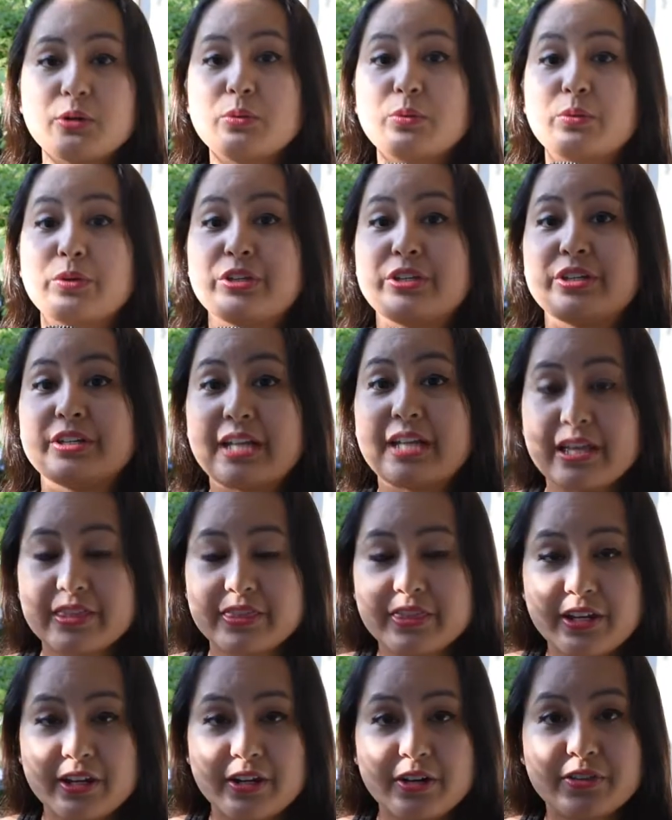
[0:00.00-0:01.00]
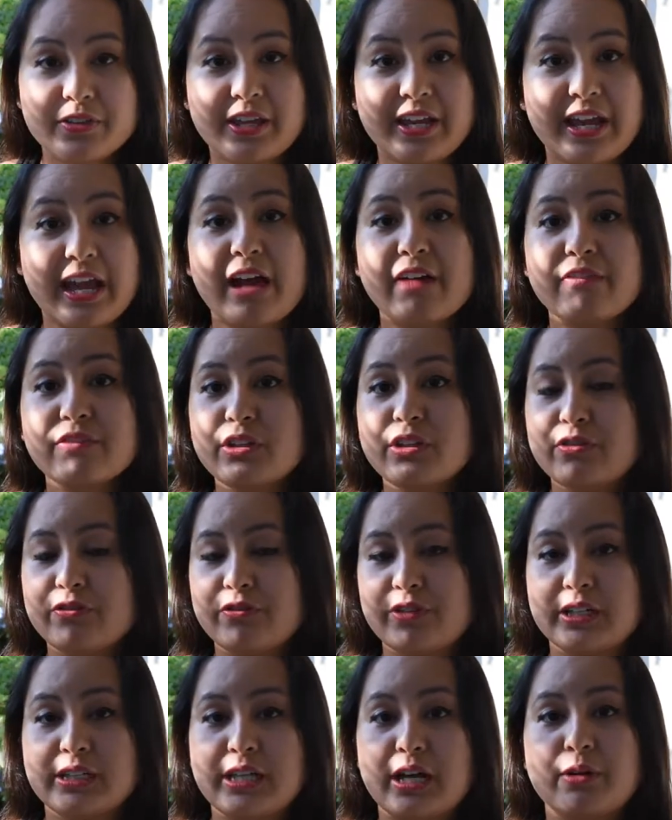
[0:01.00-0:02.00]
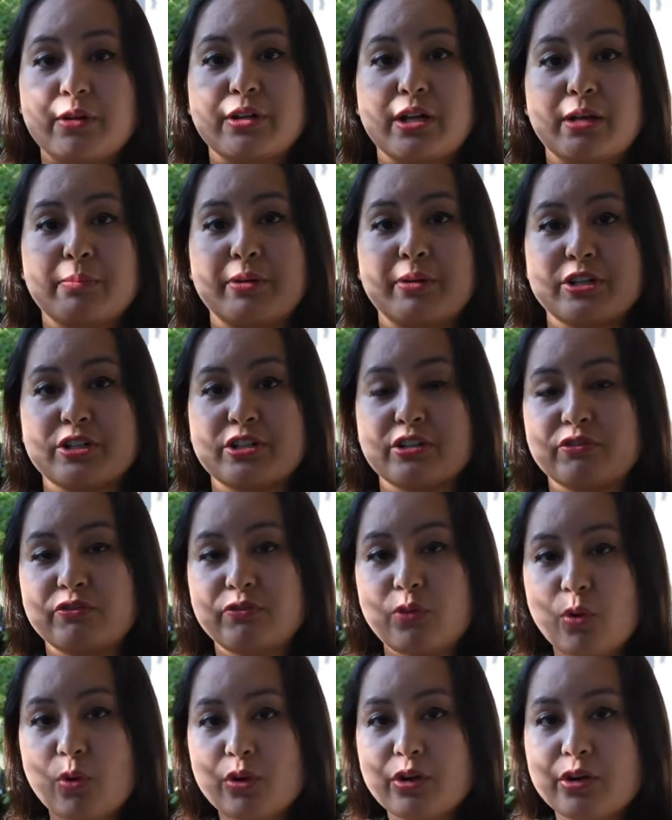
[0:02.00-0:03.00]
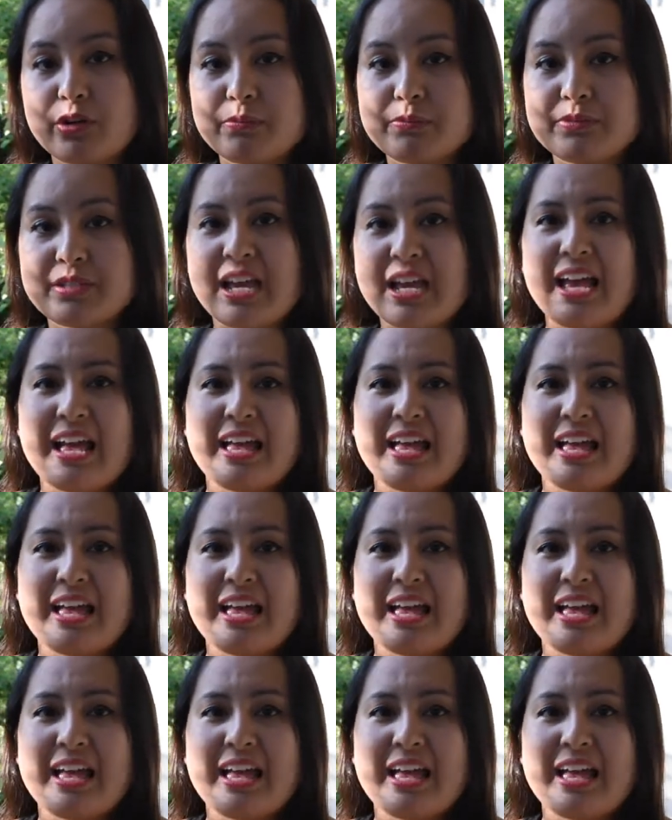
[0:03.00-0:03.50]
when you get there, they have you fill out a bunch of forms.